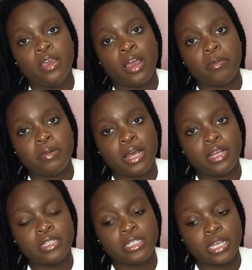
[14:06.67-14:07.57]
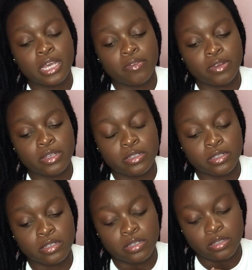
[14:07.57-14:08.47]
I plan to give it
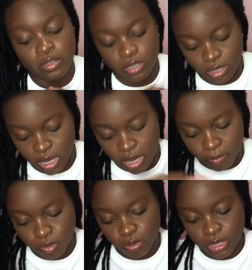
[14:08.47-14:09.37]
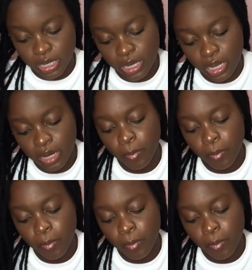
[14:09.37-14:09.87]
to um, those in need.